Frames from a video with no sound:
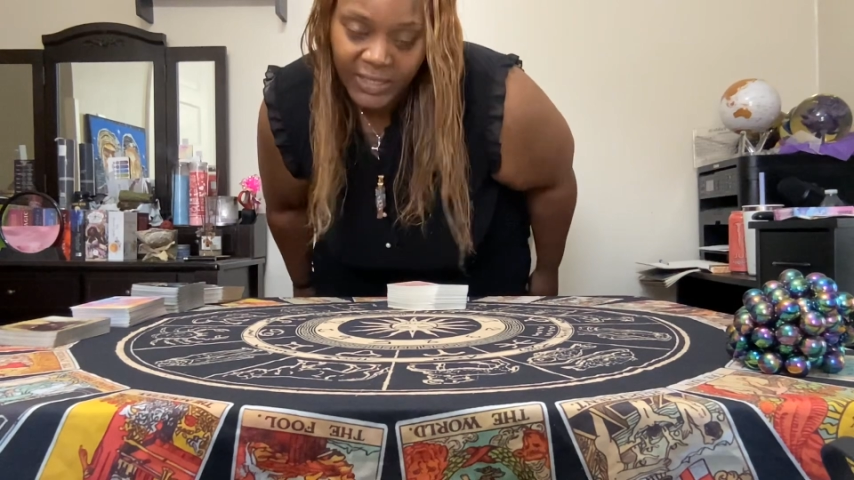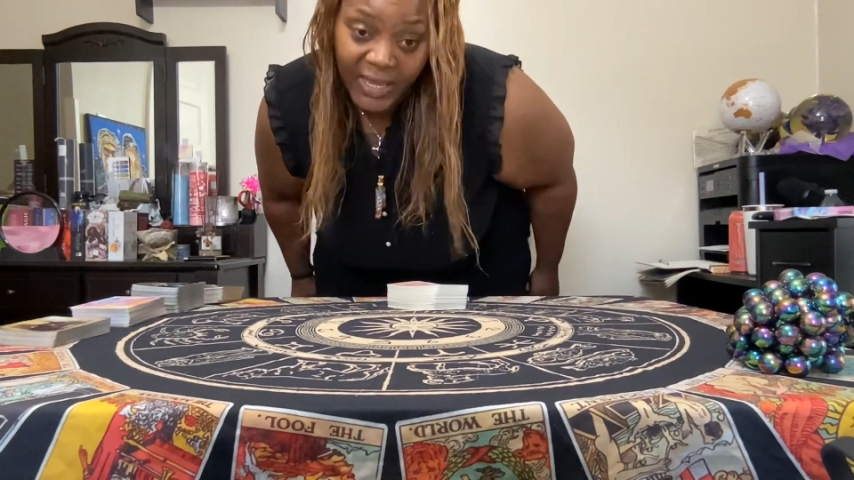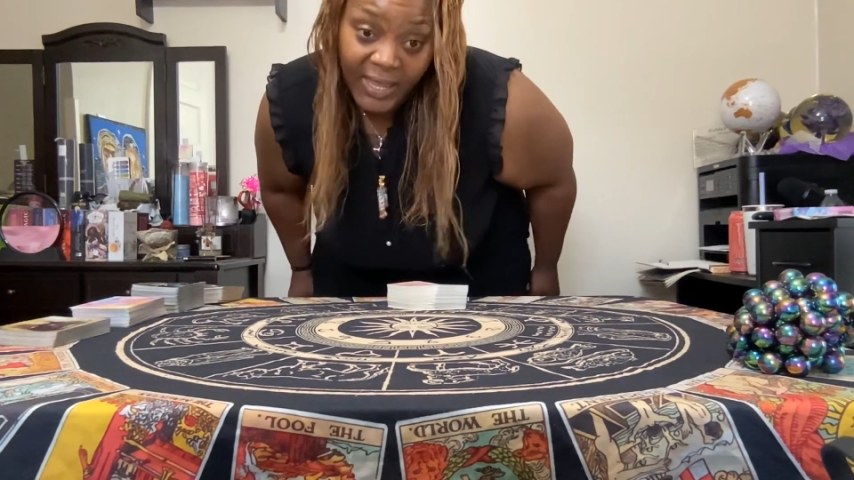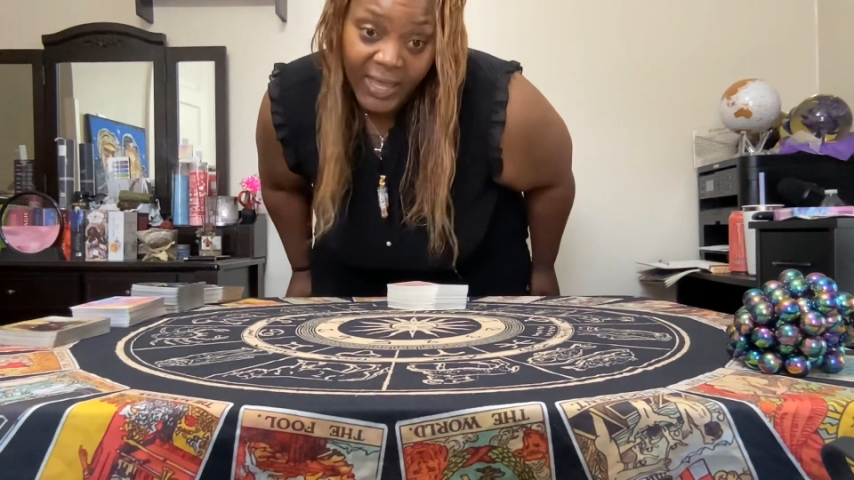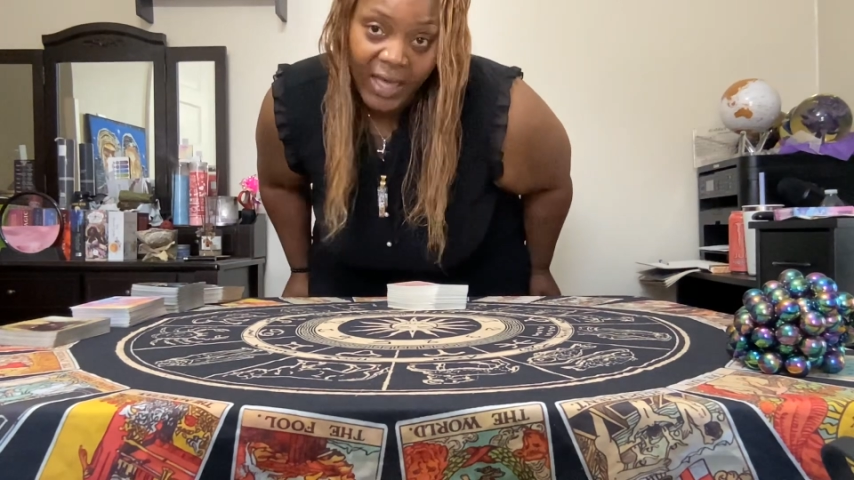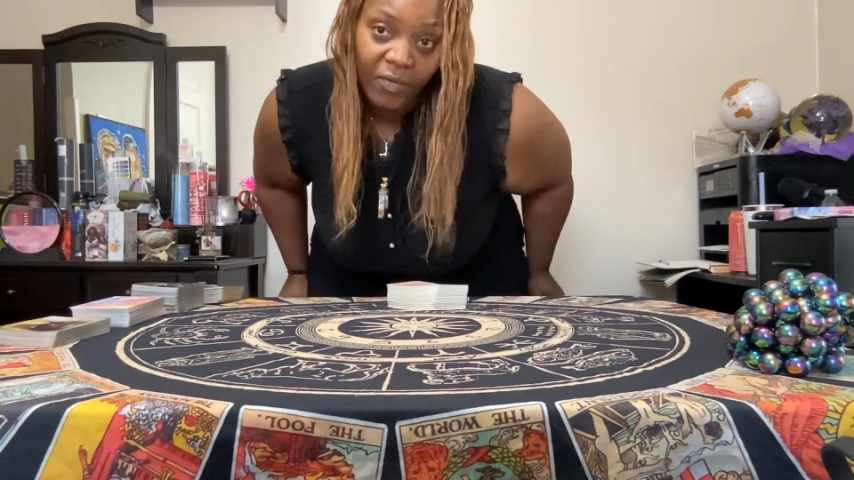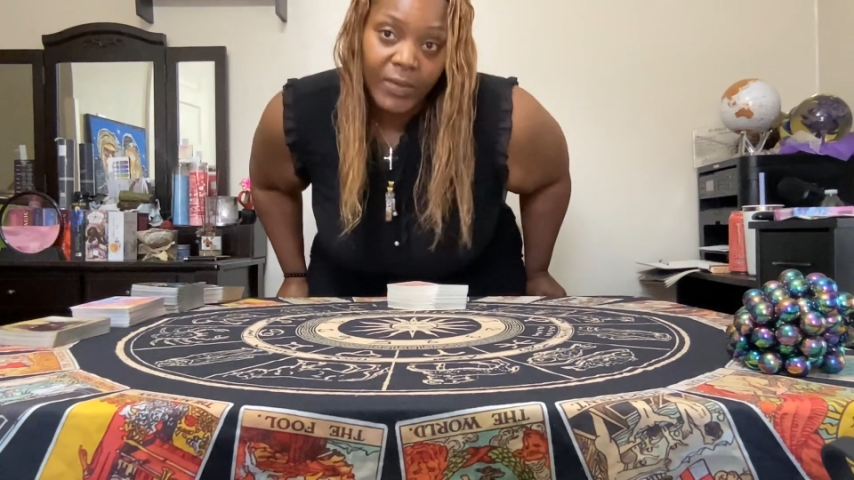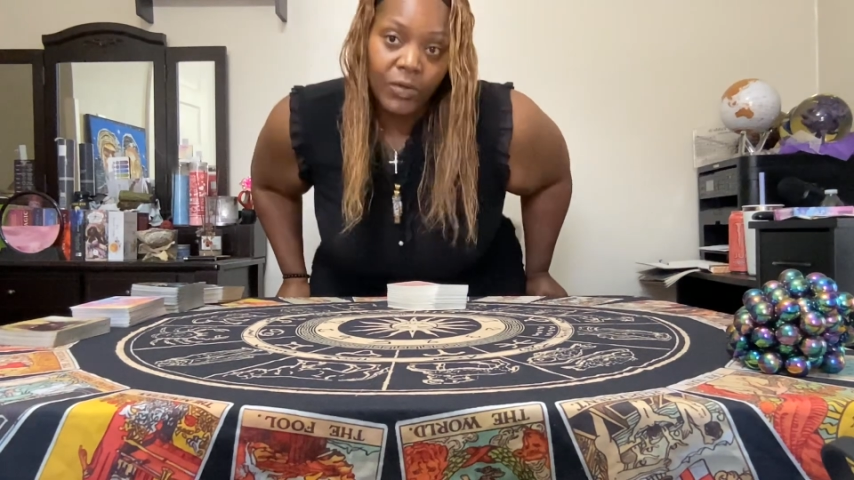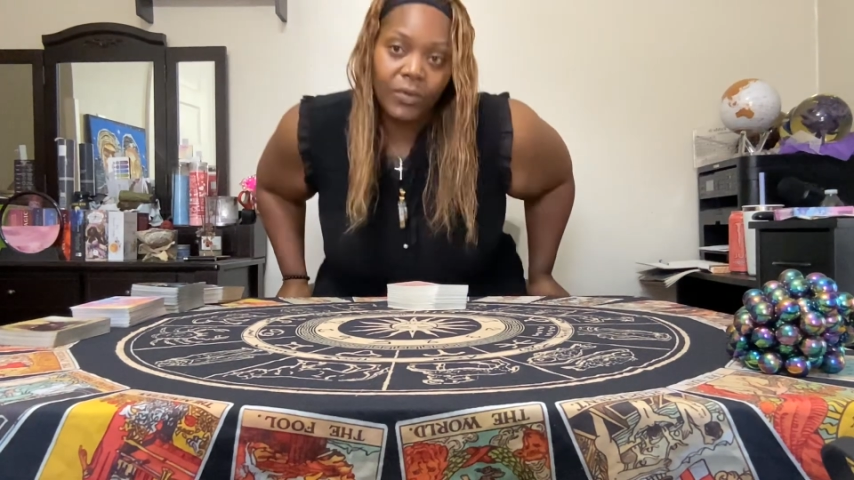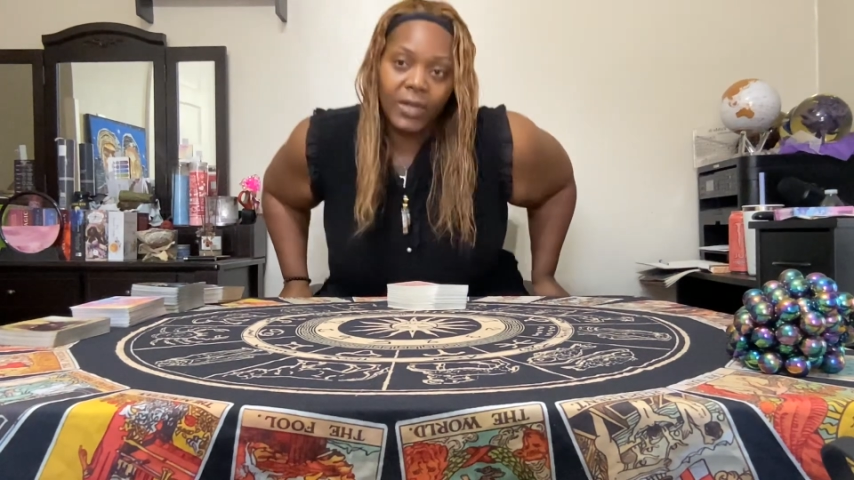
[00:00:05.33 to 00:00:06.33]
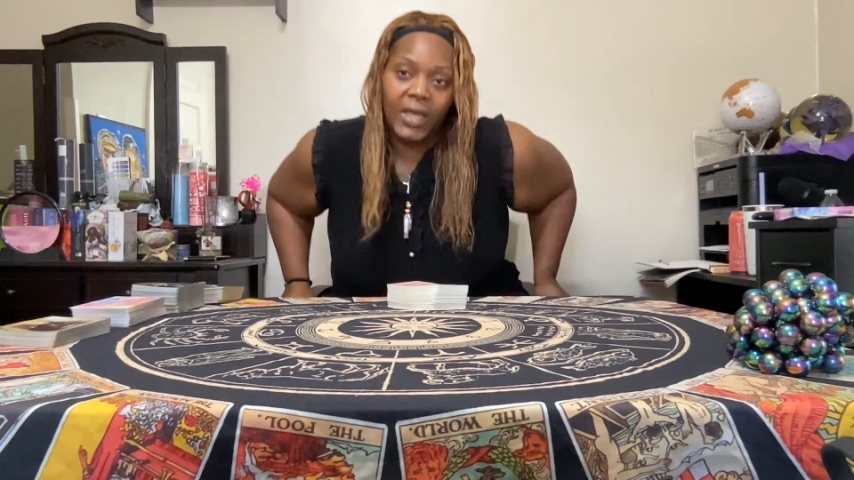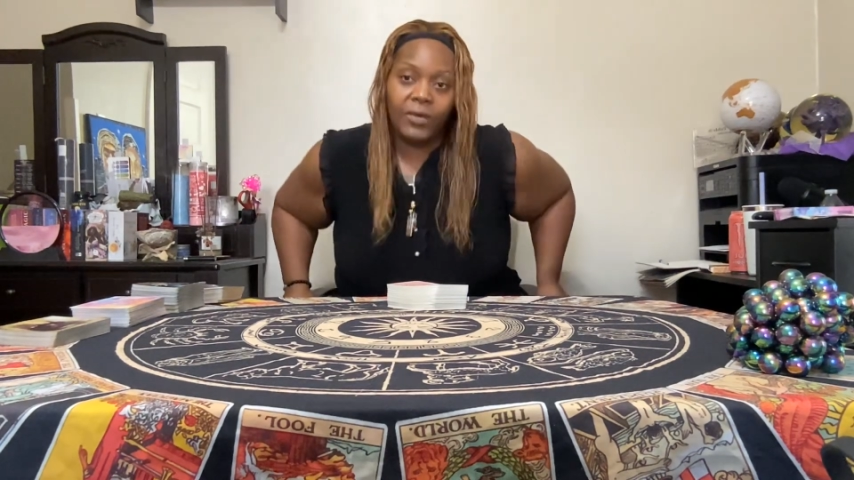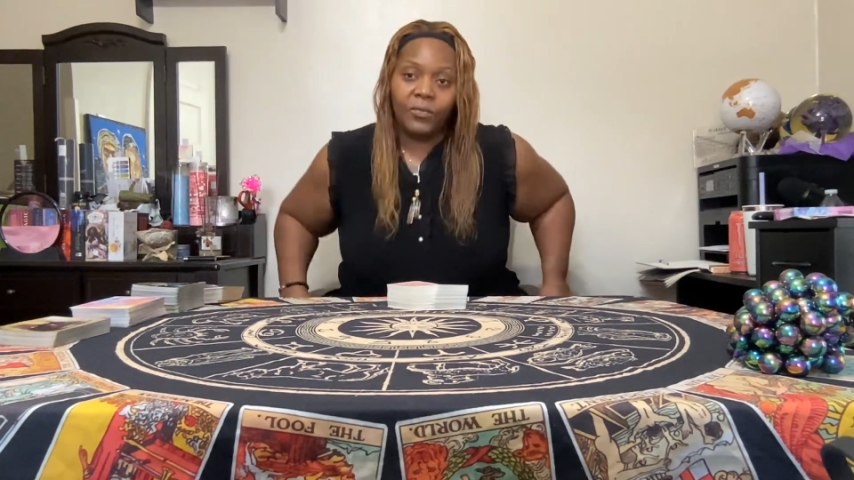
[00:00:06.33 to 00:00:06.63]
today I will be doing a